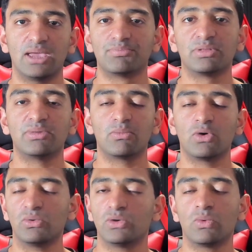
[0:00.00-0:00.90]
implement
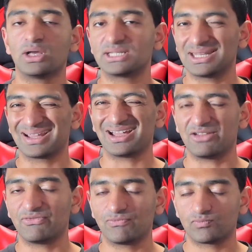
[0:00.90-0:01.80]
what we want in a kind of
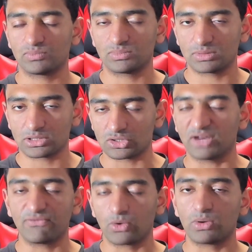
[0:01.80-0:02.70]

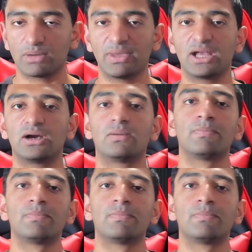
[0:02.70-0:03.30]
straightforward manner.